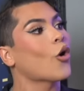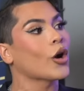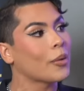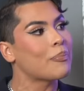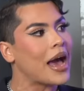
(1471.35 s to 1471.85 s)

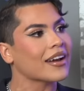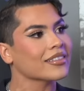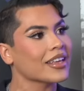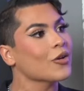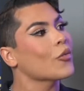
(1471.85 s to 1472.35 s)
or a
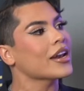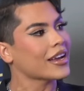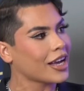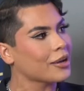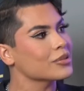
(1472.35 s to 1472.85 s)
bad thing when
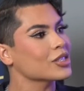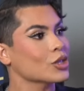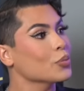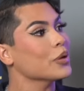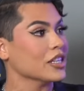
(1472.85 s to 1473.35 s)
it comes
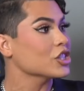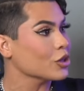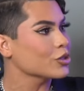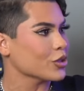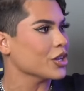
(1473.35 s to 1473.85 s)
to being
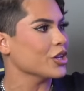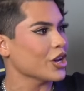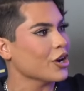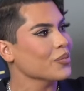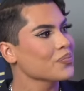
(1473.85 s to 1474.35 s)
children,
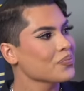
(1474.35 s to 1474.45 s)
you know?